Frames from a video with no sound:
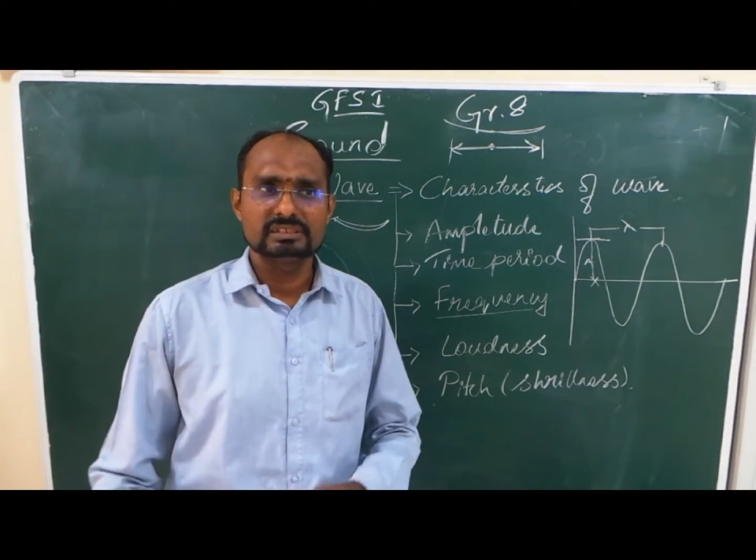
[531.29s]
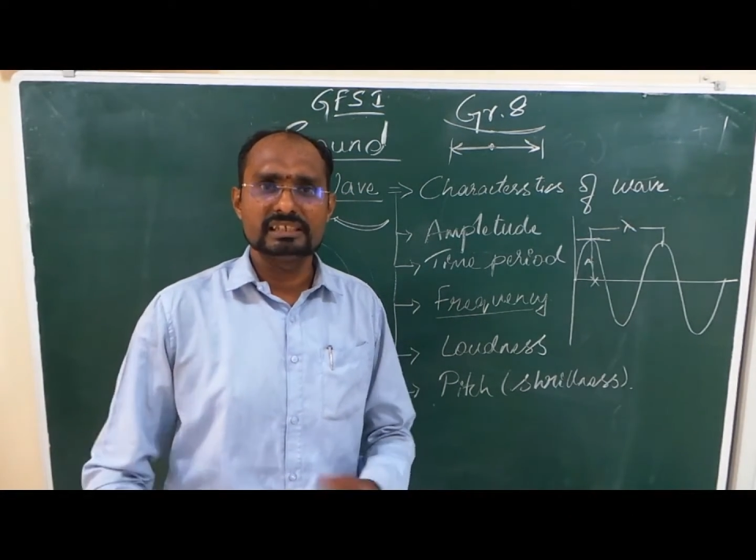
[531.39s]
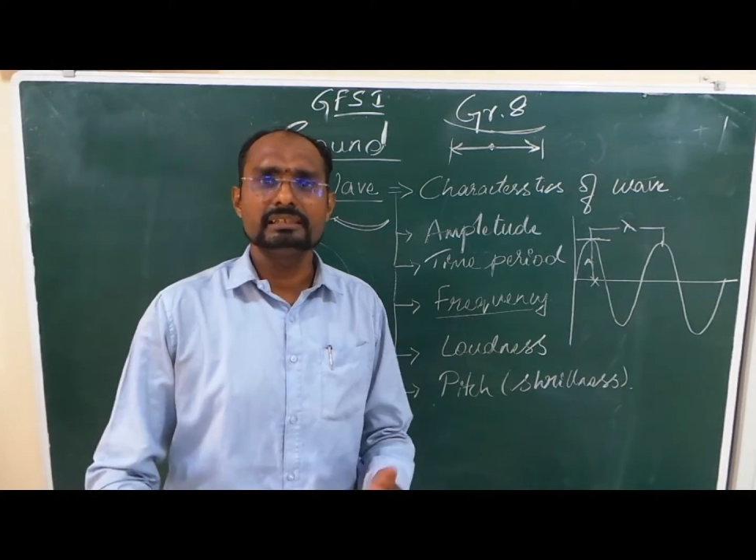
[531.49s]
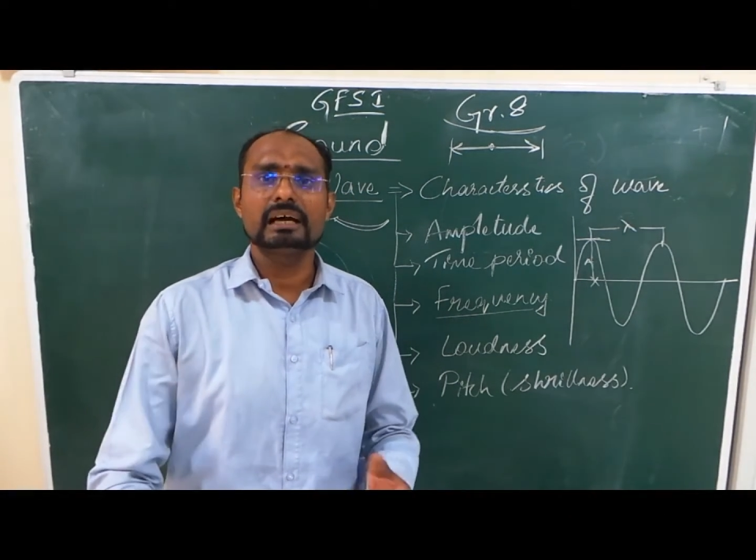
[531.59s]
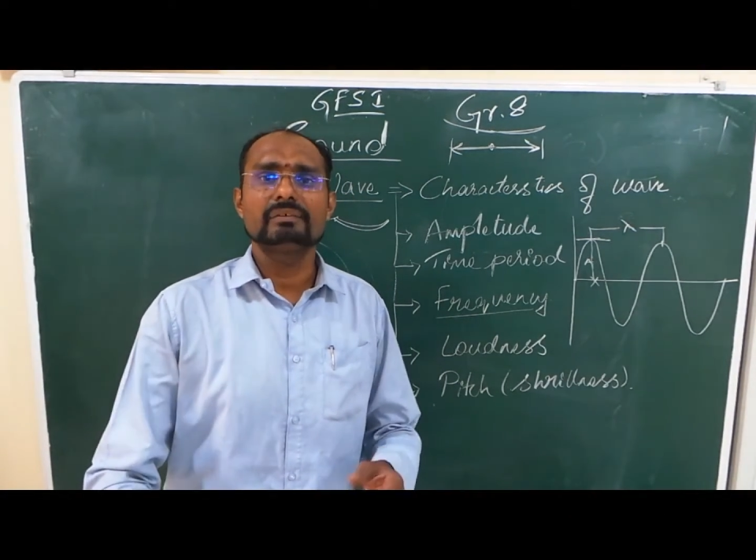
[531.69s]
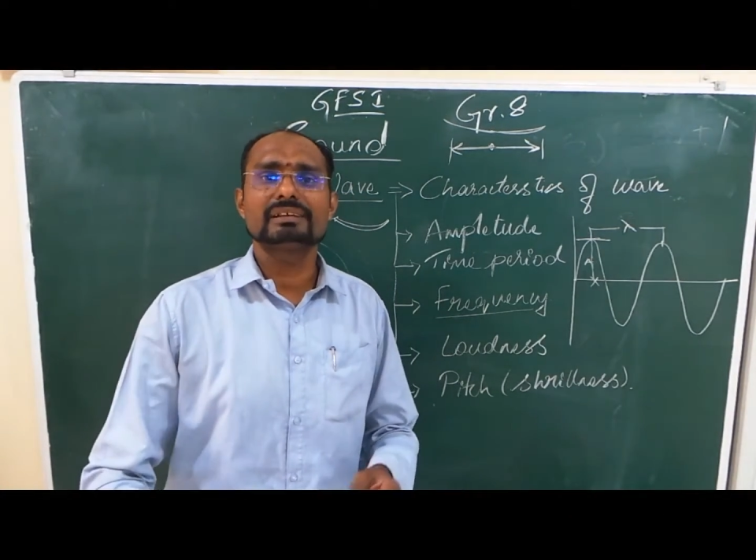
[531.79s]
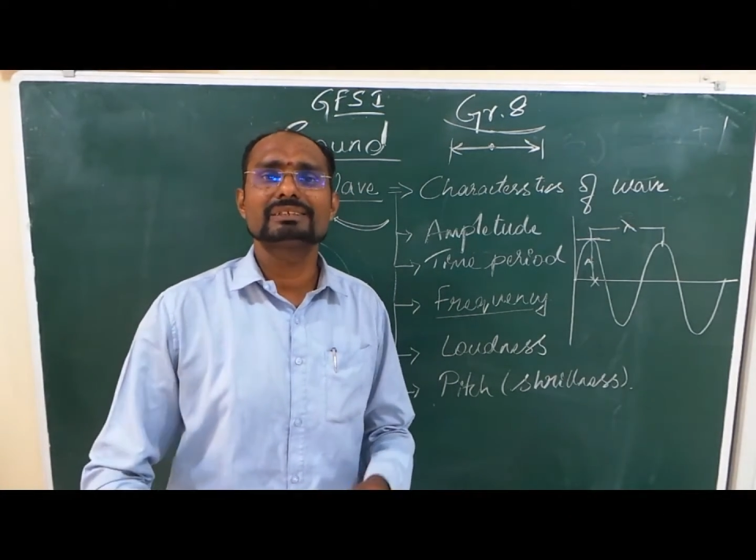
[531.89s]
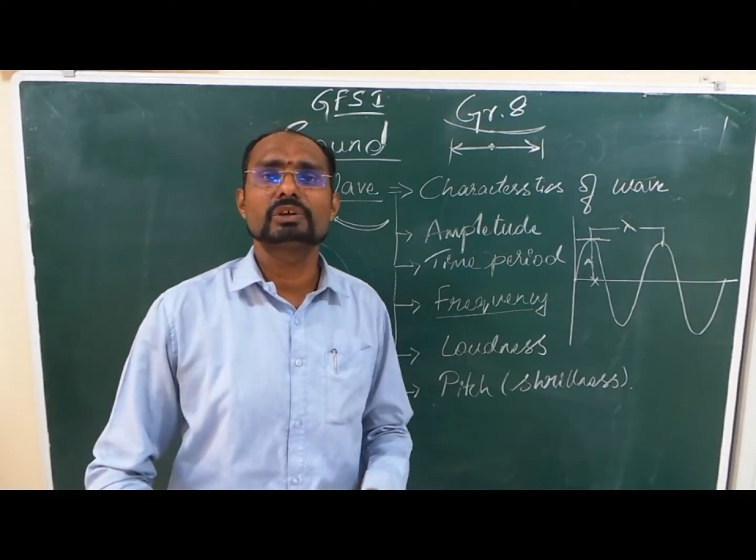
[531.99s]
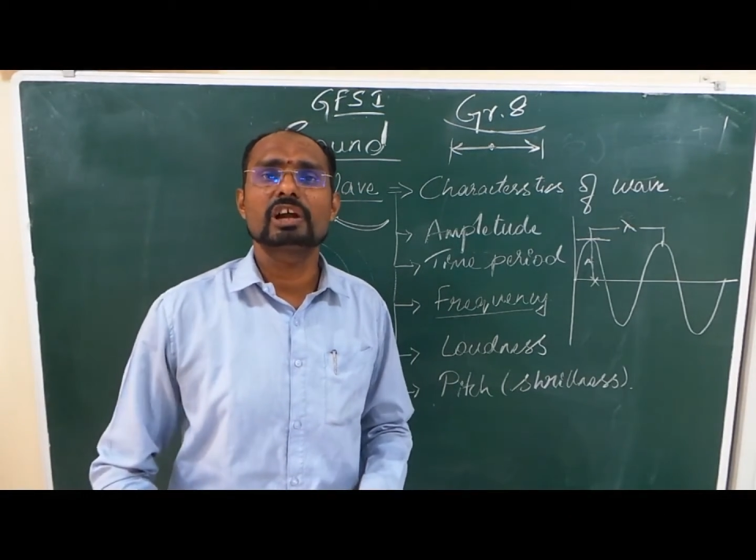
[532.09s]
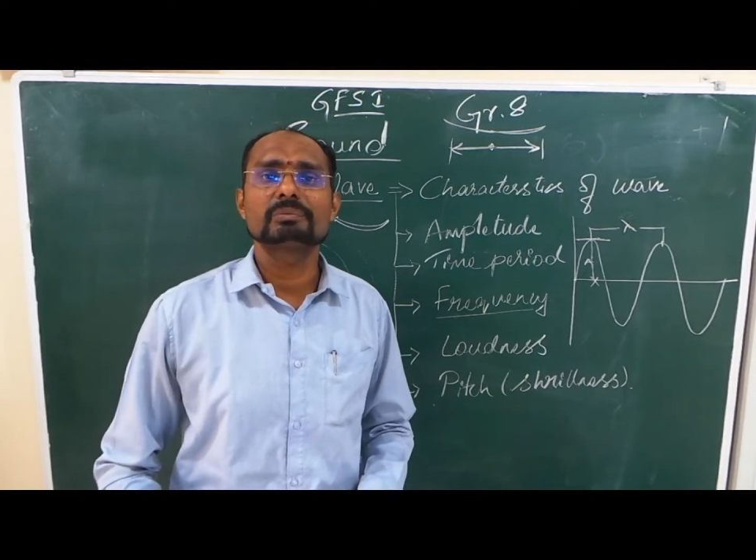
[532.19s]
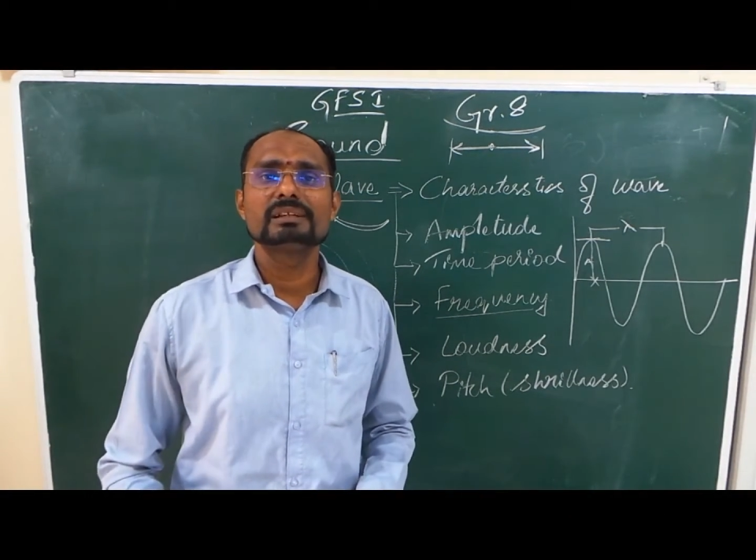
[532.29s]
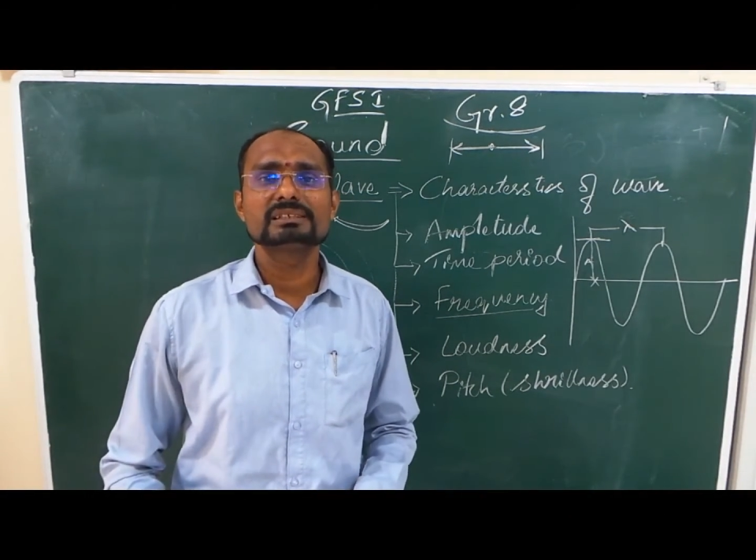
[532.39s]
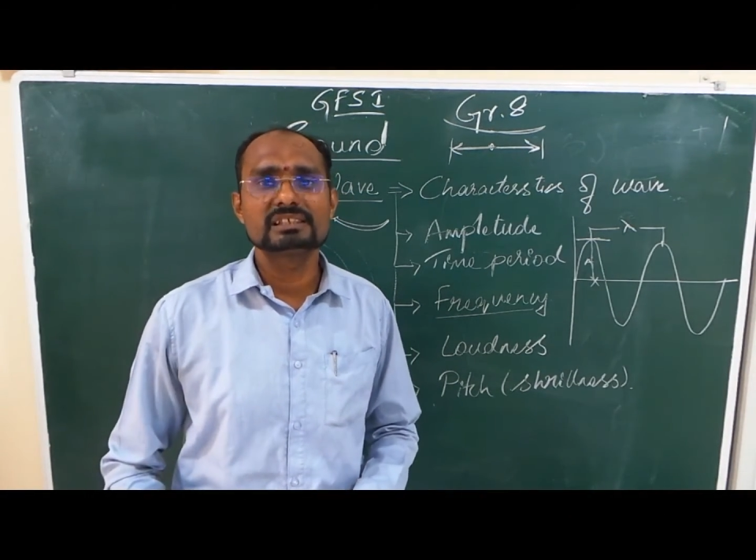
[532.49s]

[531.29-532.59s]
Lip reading: in our normal